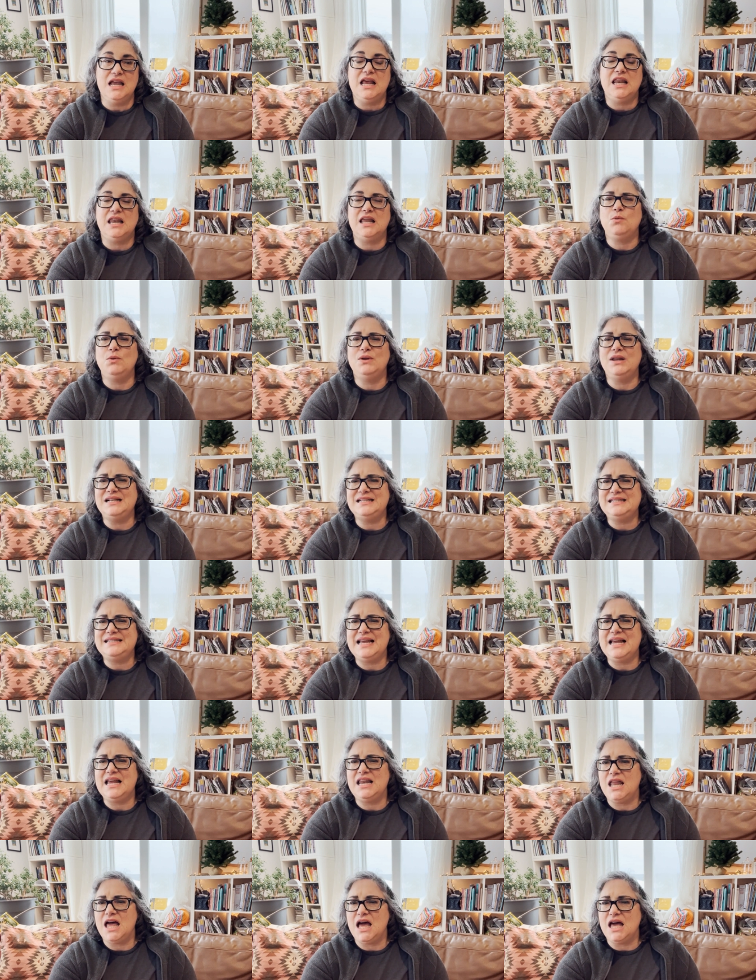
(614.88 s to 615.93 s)
Like when I say
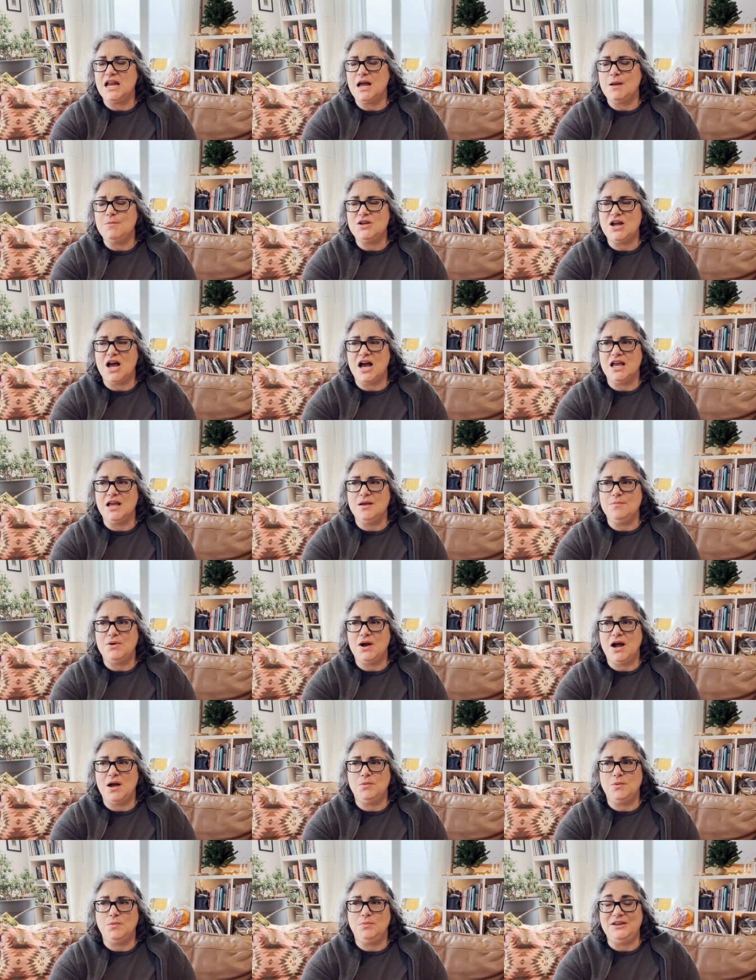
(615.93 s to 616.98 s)
a lot, I'm talking
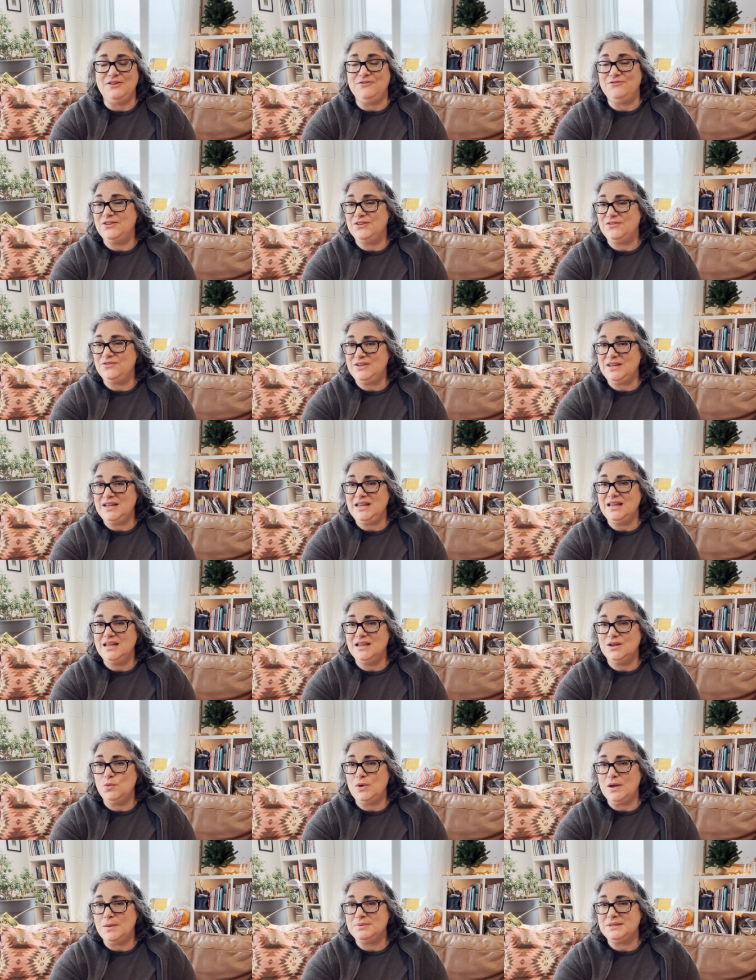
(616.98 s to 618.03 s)
probably 50
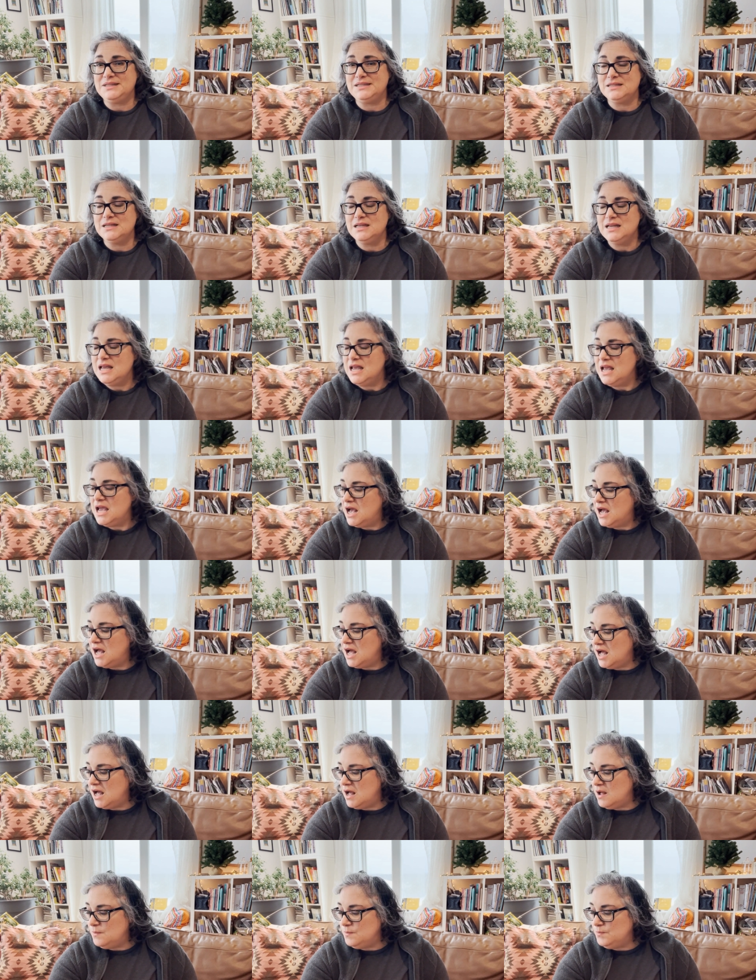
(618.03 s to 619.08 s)
WIPs
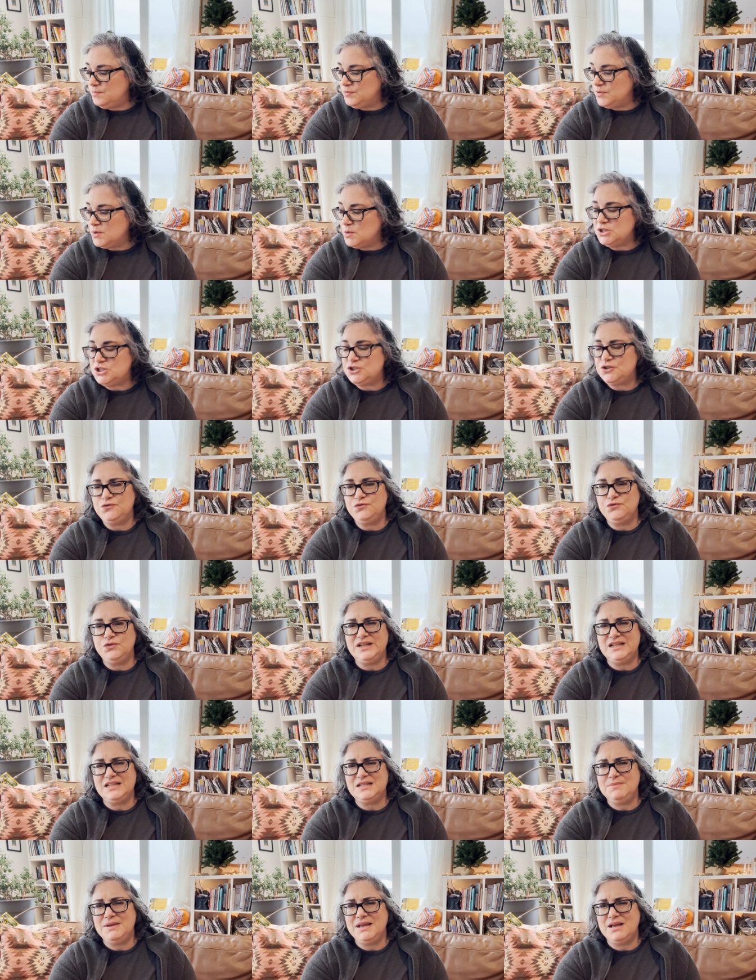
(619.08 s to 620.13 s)
um, which
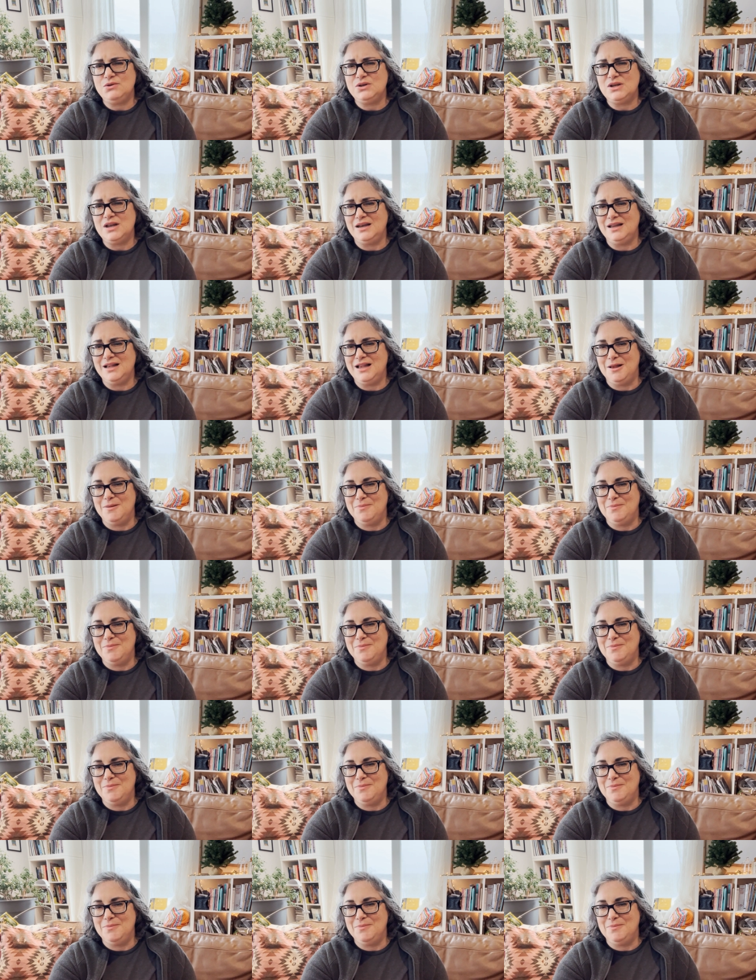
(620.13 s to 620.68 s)
freaks me out a little